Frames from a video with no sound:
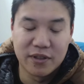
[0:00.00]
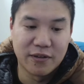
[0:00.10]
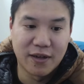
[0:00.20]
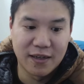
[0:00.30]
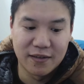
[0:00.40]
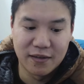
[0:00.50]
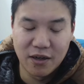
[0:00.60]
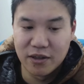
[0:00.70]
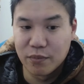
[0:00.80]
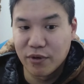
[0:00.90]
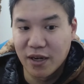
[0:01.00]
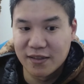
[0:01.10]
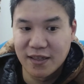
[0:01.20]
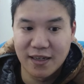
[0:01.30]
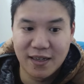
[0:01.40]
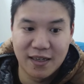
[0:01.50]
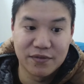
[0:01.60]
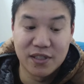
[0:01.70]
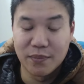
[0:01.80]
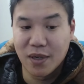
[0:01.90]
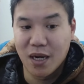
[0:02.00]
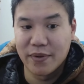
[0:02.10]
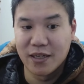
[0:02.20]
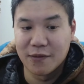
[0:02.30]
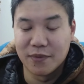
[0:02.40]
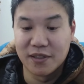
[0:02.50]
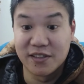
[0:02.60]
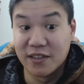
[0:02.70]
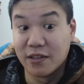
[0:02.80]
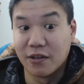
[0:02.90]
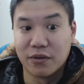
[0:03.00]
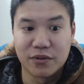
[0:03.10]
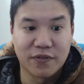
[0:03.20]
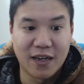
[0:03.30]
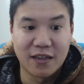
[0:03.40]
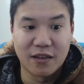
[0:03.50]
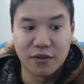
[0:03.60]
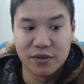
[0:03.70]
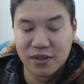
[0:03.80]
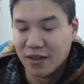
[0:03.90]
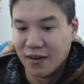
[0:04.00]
I all the brands that I kind of see popping up, the Steos, Flylos,